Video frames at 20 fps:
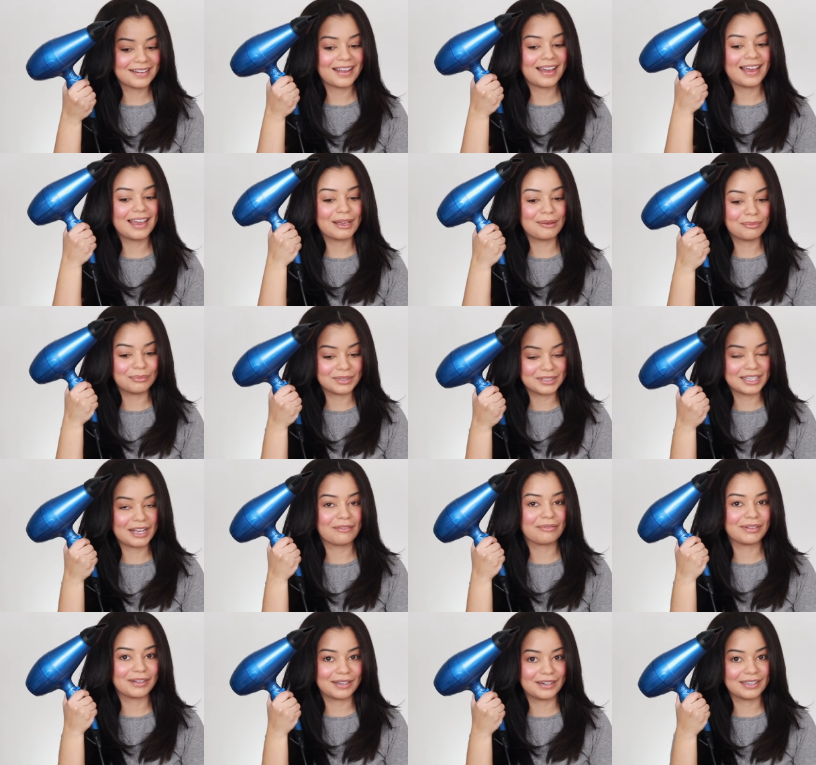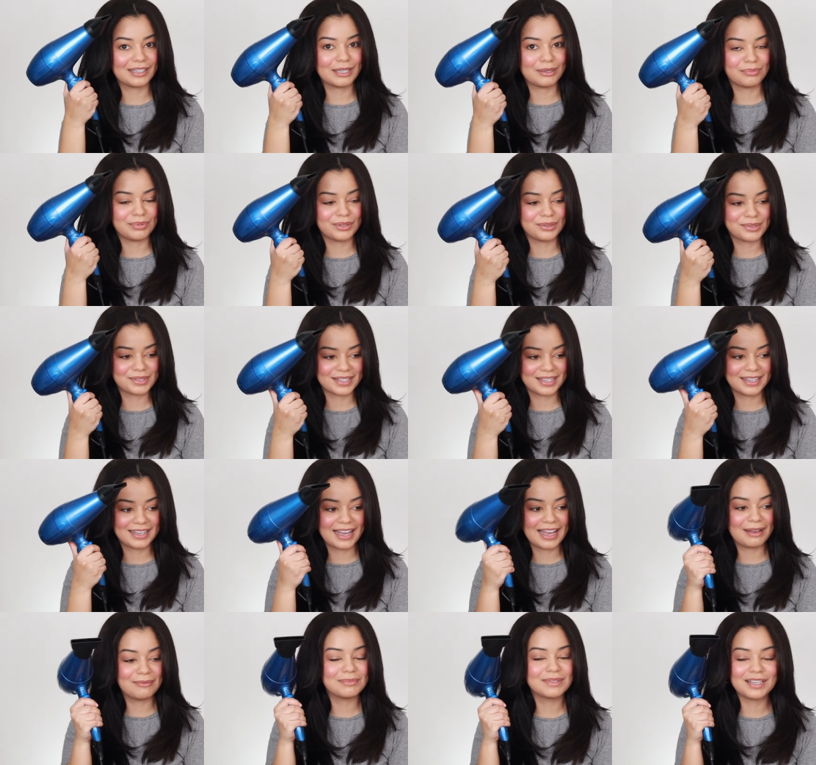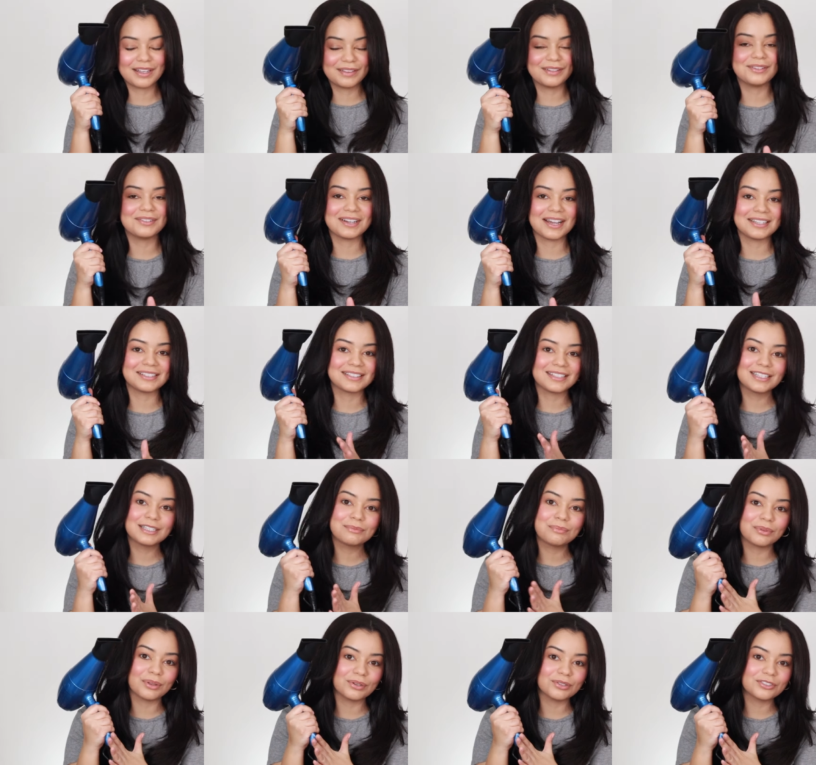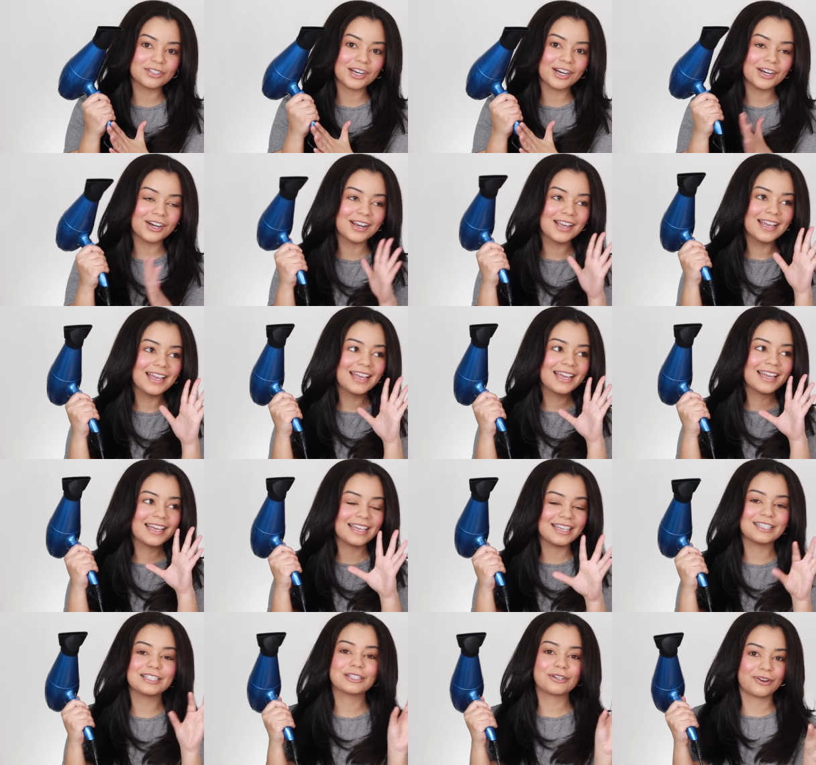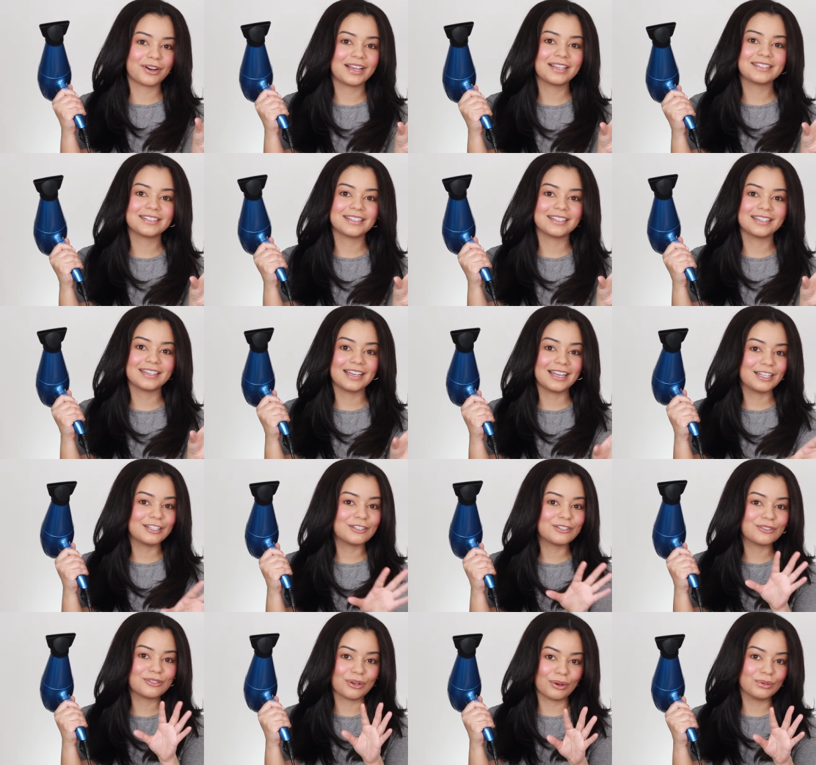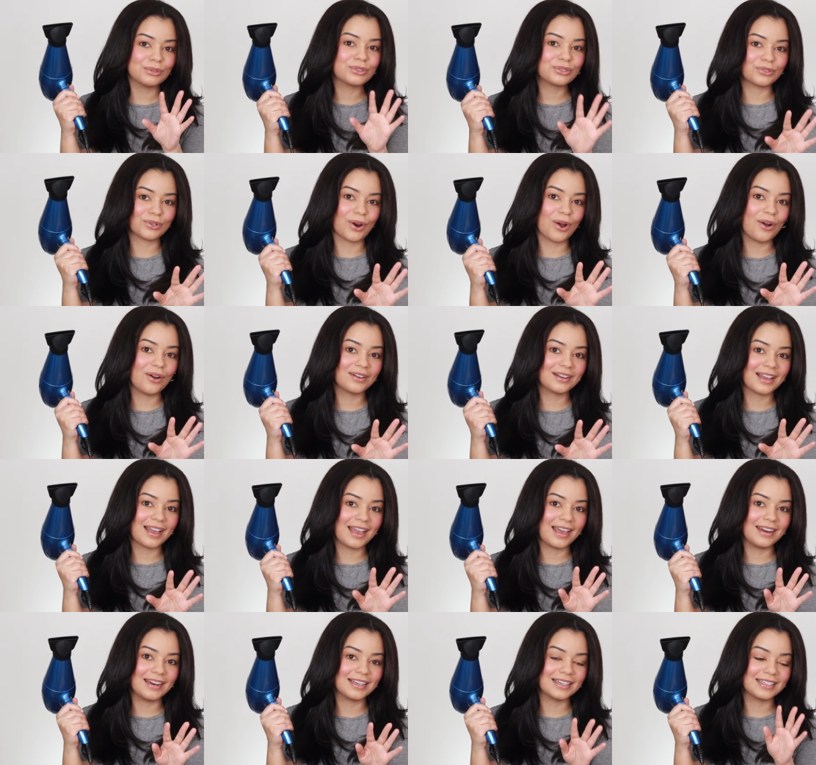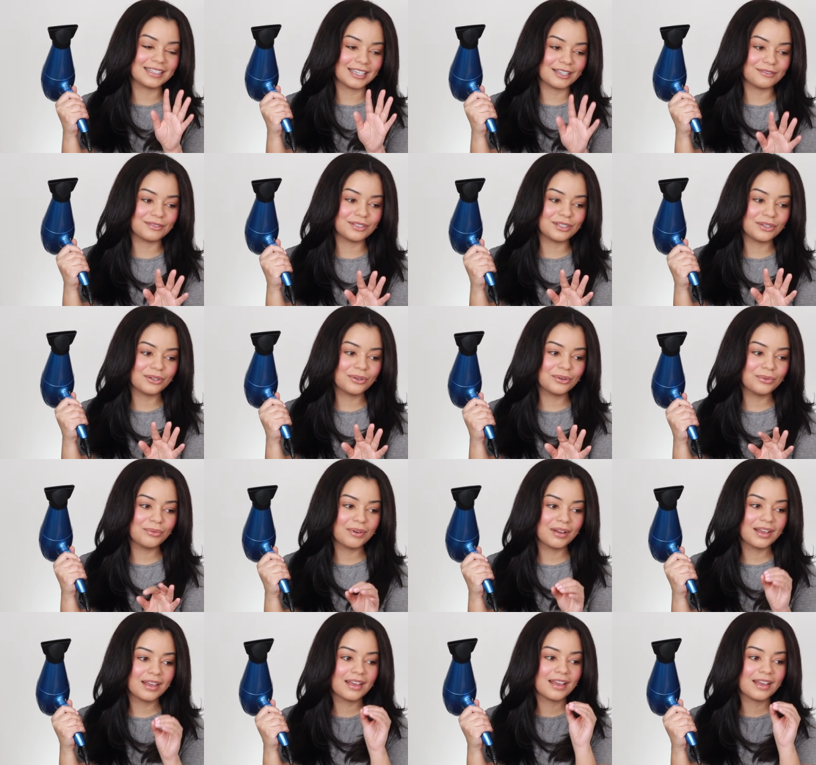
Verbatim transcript: i am definitely going to keep using i'm telling you guys this blow dryer is crazy it's so strong and it gives you